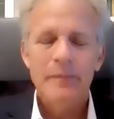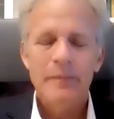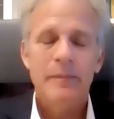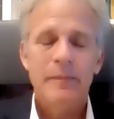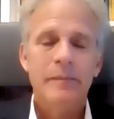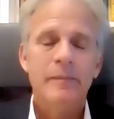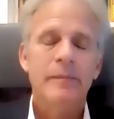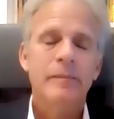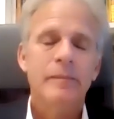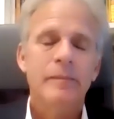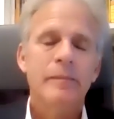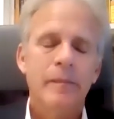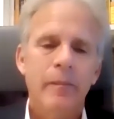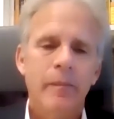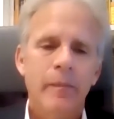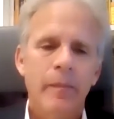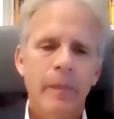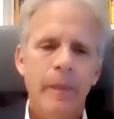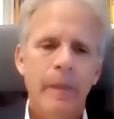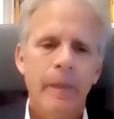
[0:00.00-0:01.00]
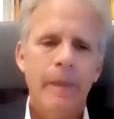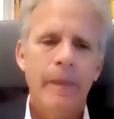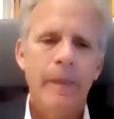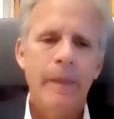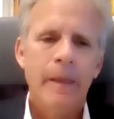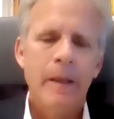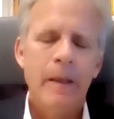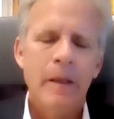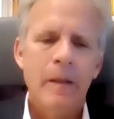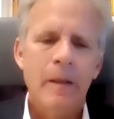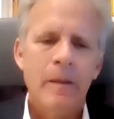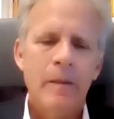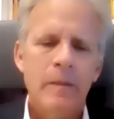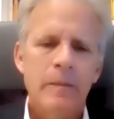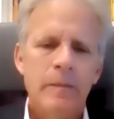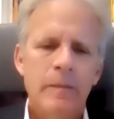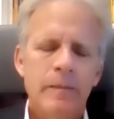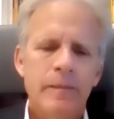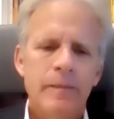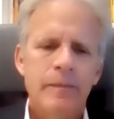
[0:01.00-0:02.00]

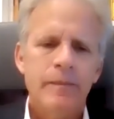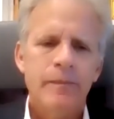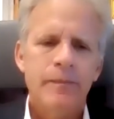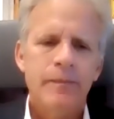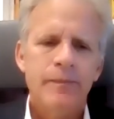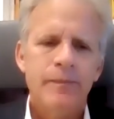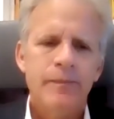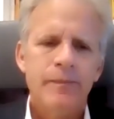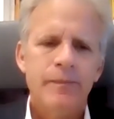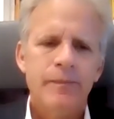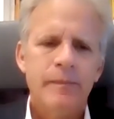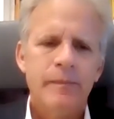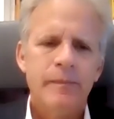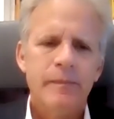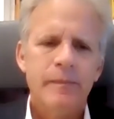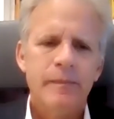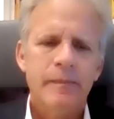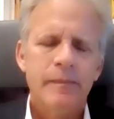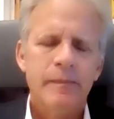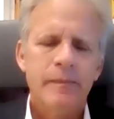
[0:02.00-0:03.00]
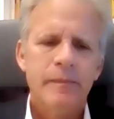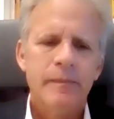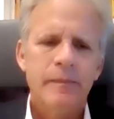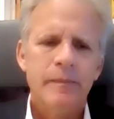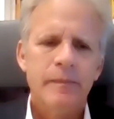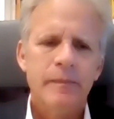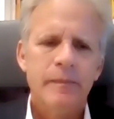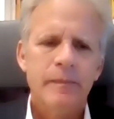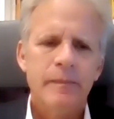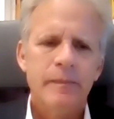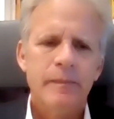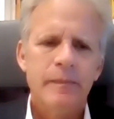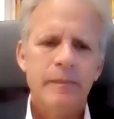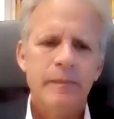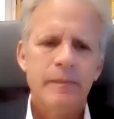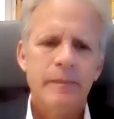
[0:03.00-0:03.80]
(silent)